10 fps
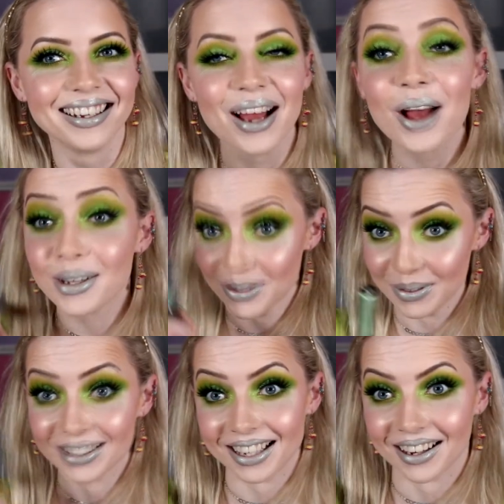so
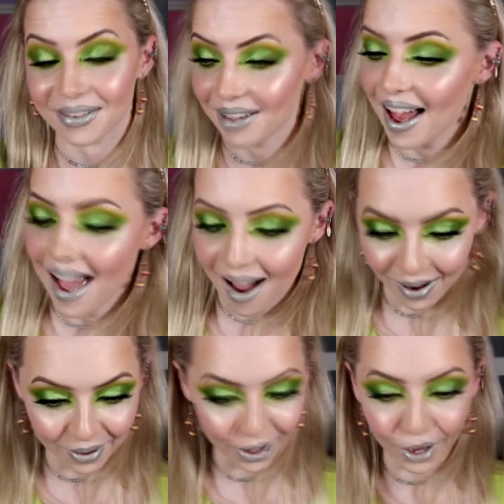I'm going to take it off.
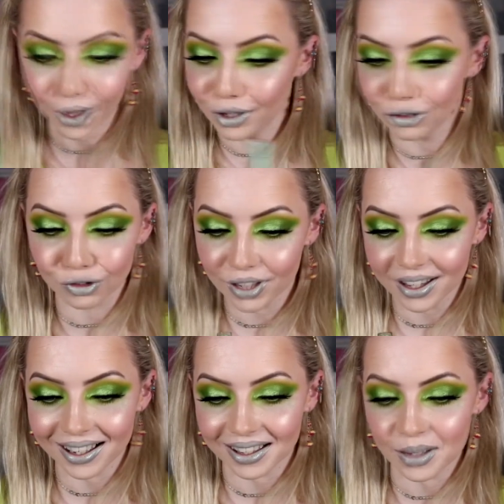I'm going to
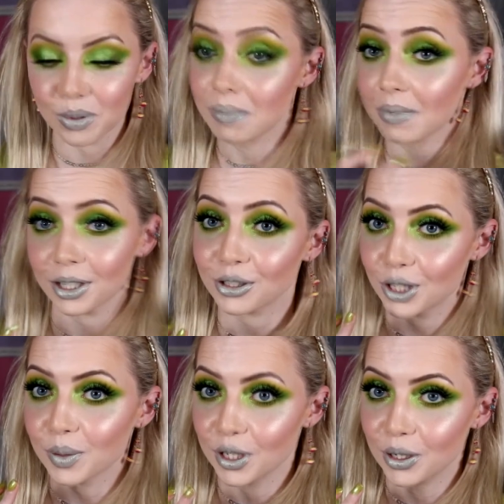rethink this. We might just
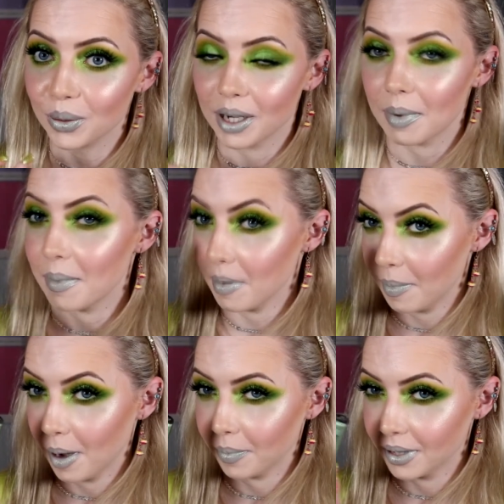do a nude lip and maybe
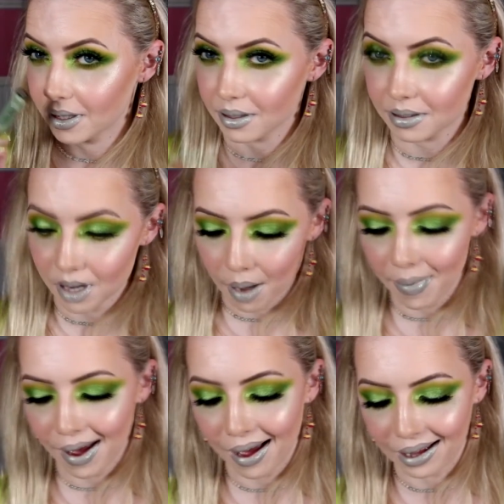pop this on
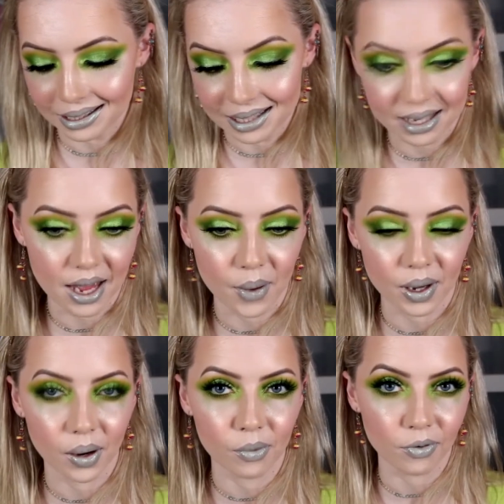top and see how we
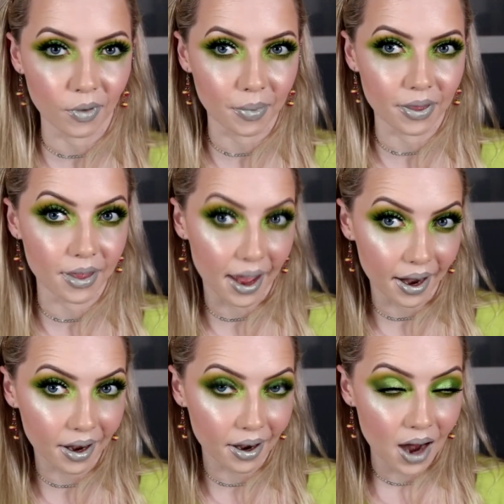go from
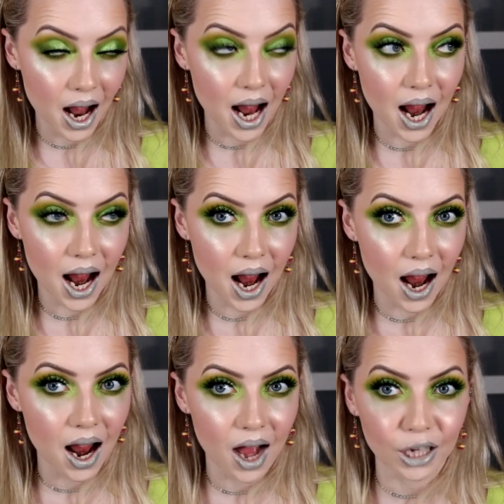there.
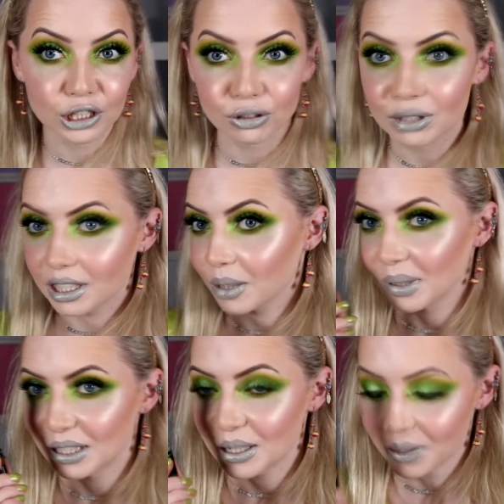I do still
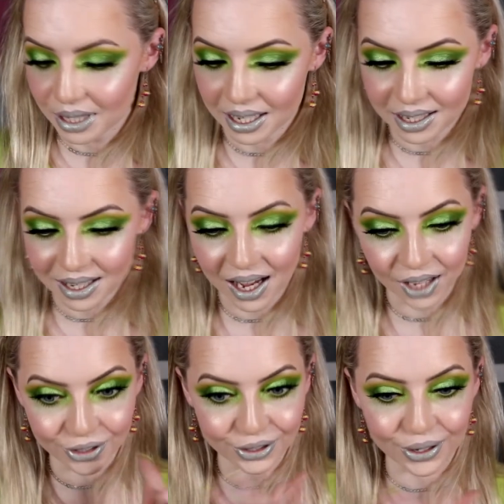want to use this.
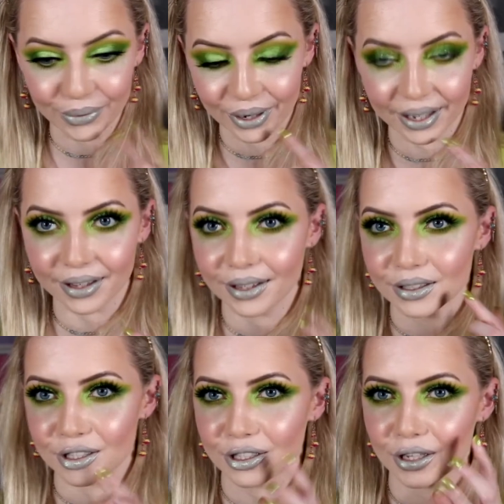I just don't like the
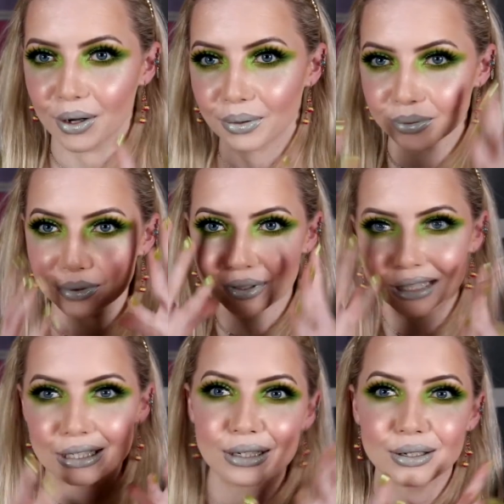tones.
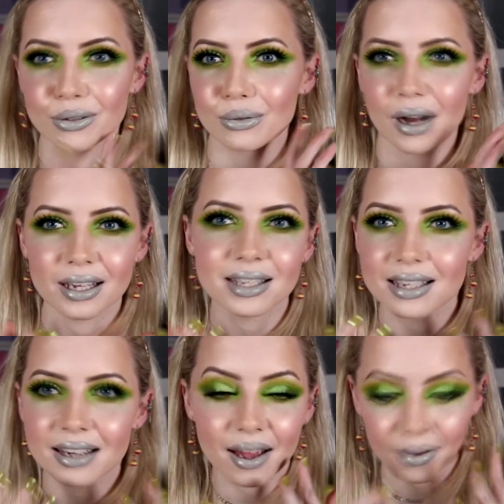It's too
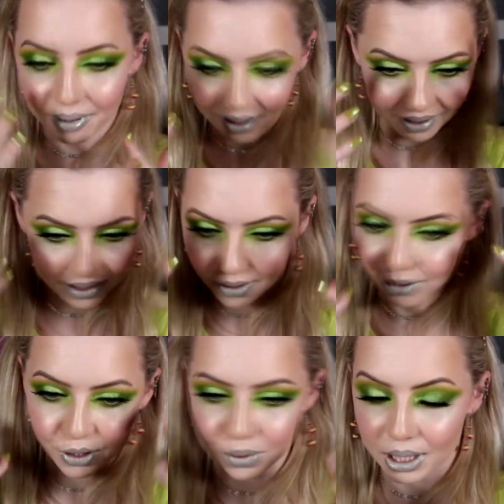icy now and then this
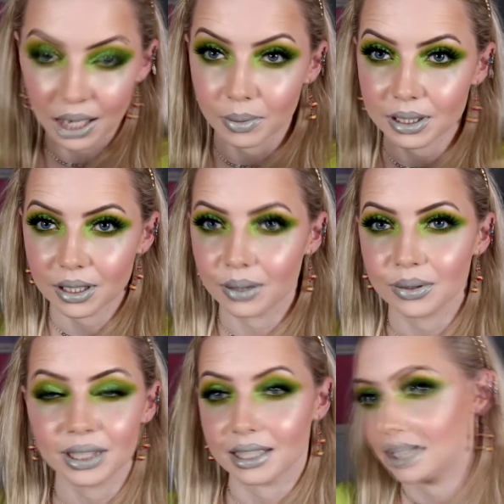looks too yellowy
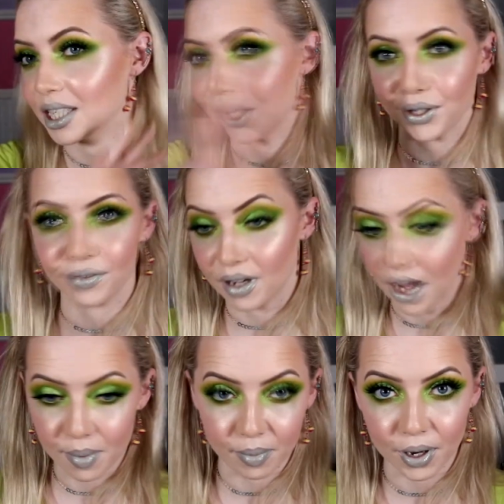toned. It's not the
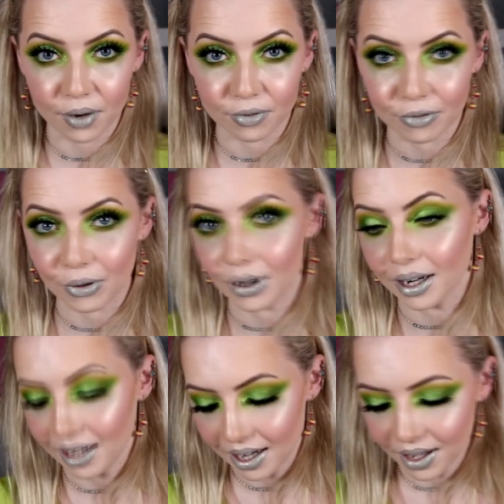vibe I'm going
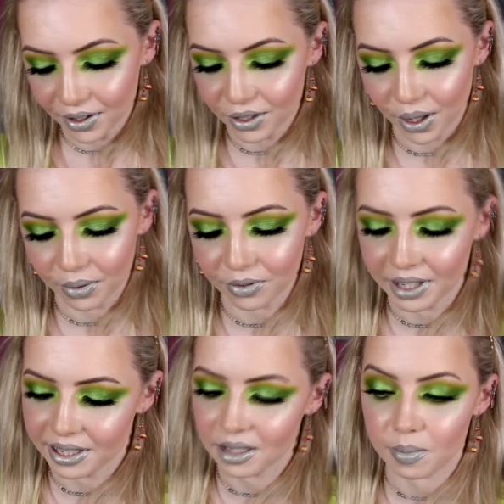for. The tone of
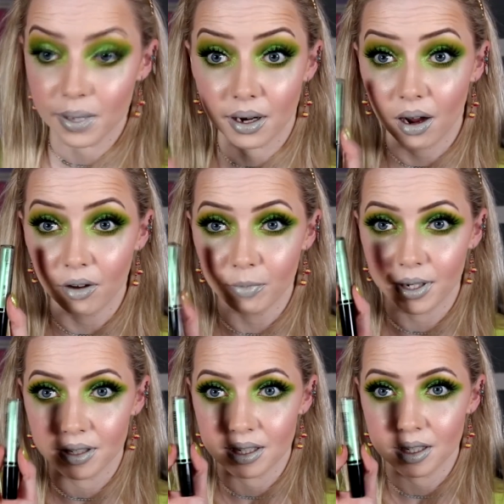this is a bit off
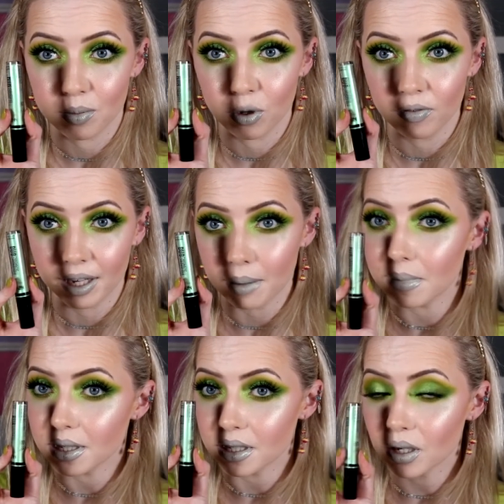because it is more of like a
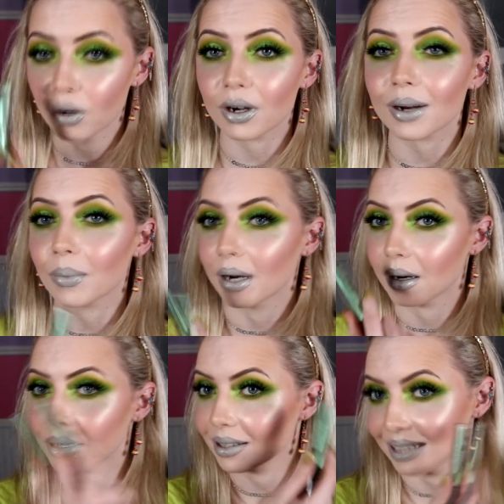minty colour
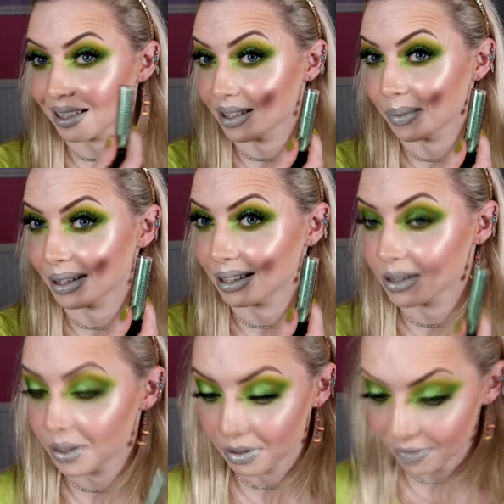where that's not what the
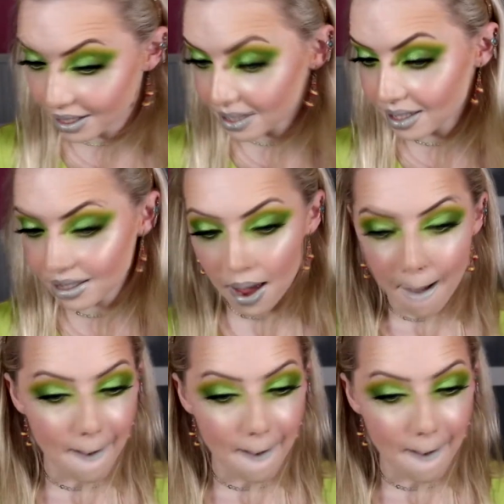tone of this is.